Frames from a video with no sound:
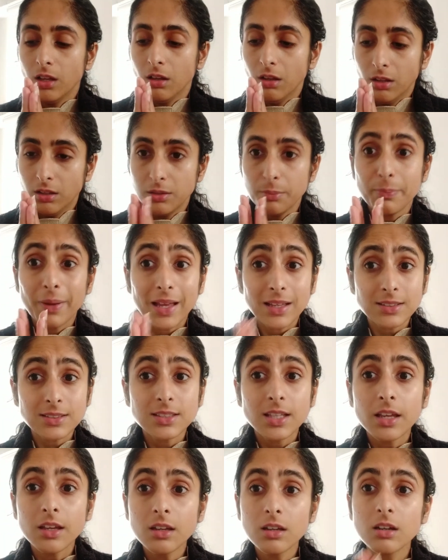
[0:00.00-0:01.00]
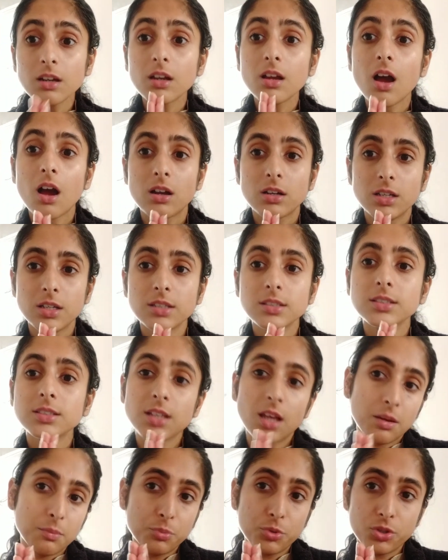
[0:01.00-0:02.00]
the best thing regarding
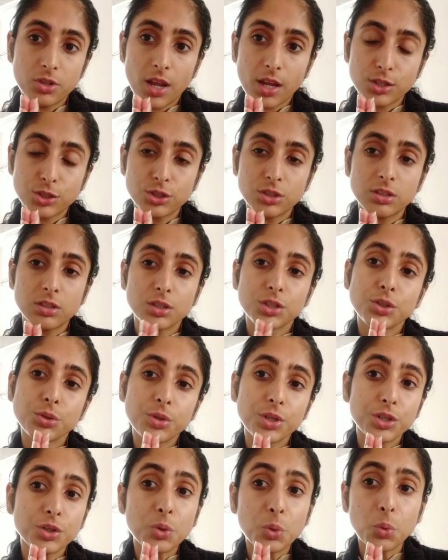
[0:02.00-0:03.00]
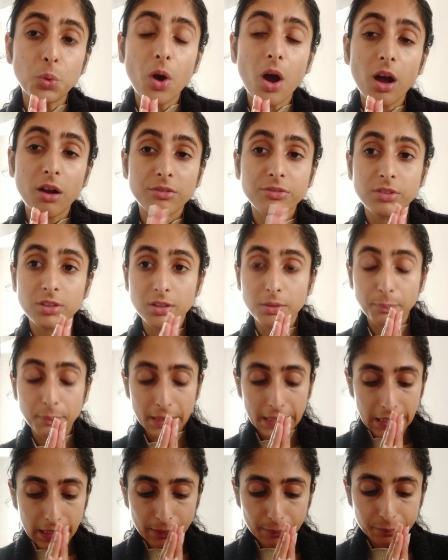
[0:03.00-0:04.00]
sun protection that you can do after the
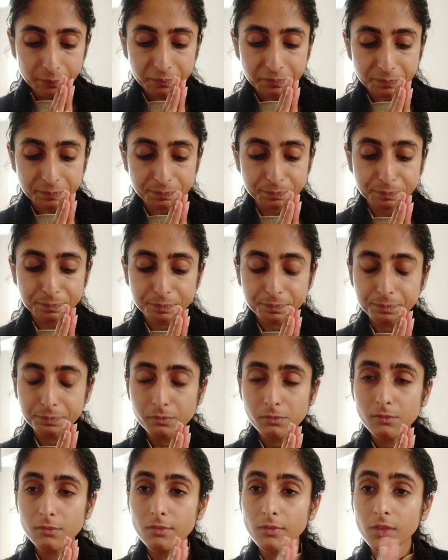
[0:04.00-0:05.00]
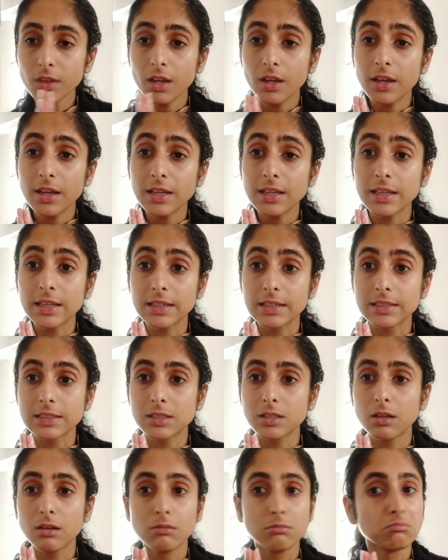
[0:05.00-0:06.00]
peel is
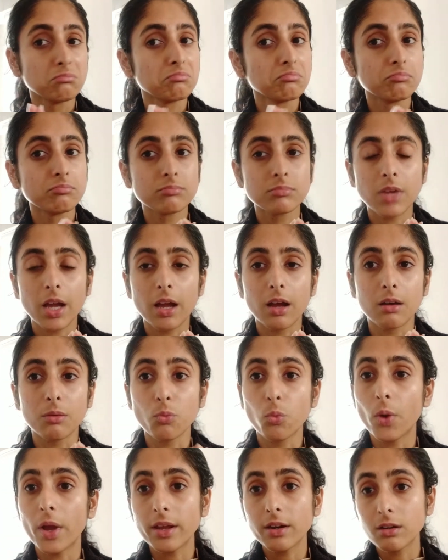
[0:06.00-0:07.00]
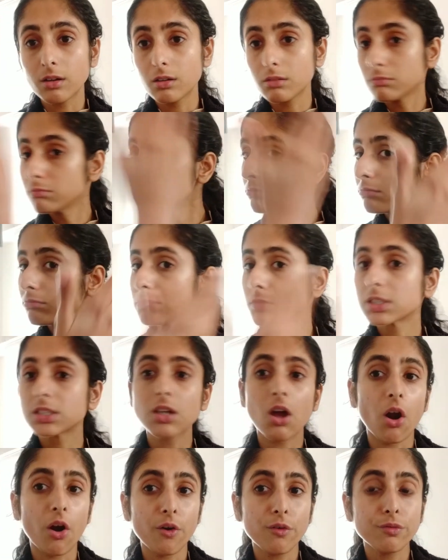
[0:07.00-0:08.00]
wear a
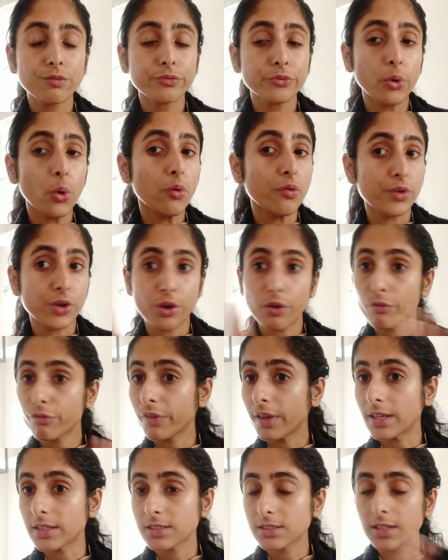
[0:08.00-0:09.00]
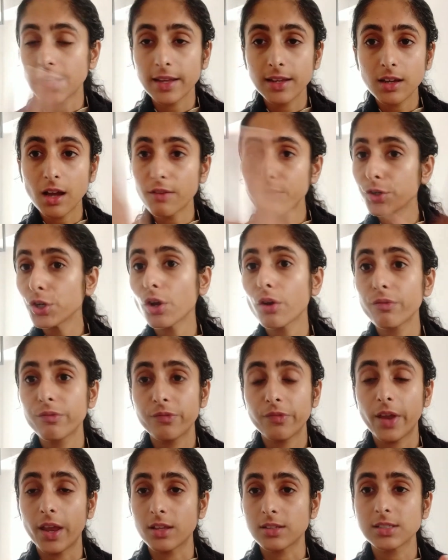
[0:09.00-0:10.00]
scarf over your face, like cover your
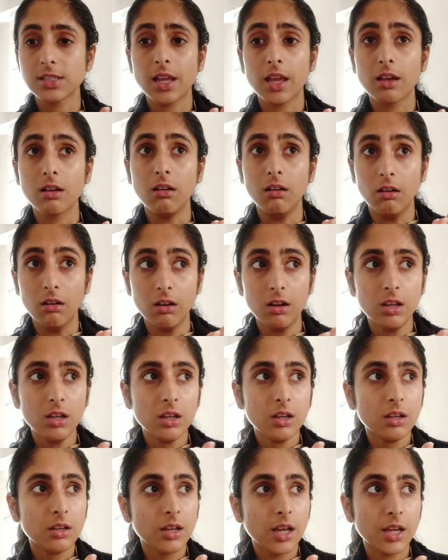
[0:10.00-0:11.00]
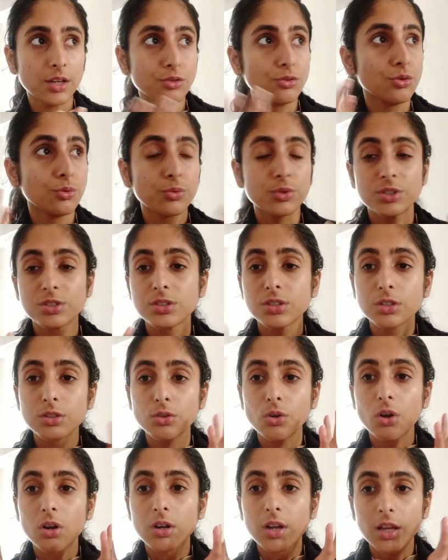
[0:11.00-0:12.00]
face like a, I don't know what is it
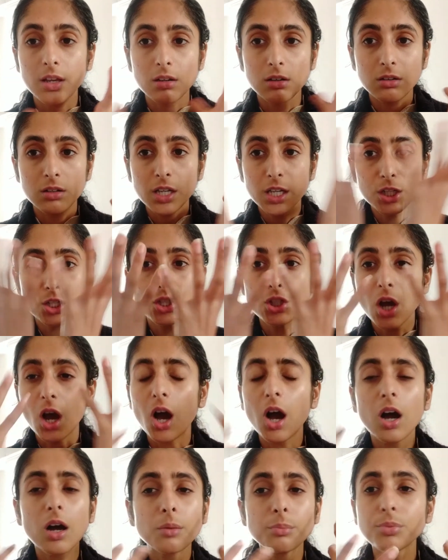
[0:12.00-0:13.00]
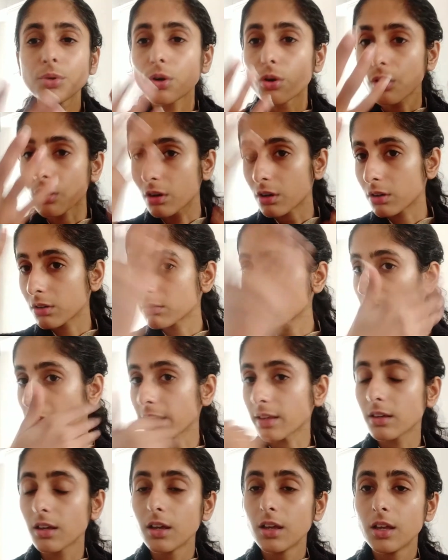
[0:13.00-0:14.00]
called, like a hijab, or like,
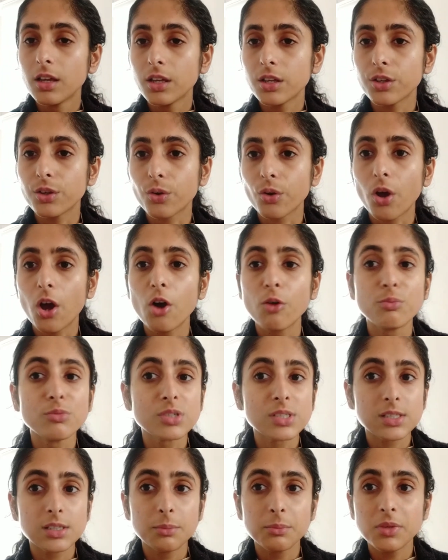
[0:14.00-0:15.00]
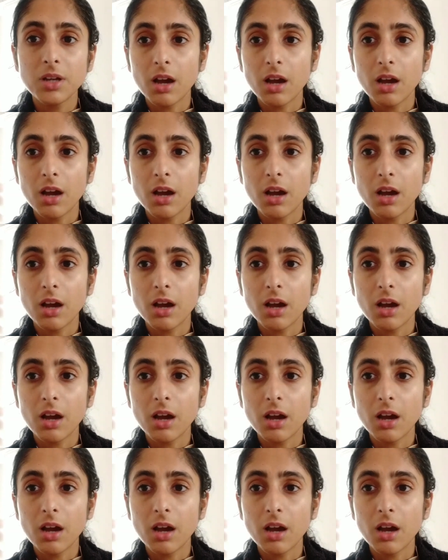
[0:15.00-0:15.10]
you know how Muslim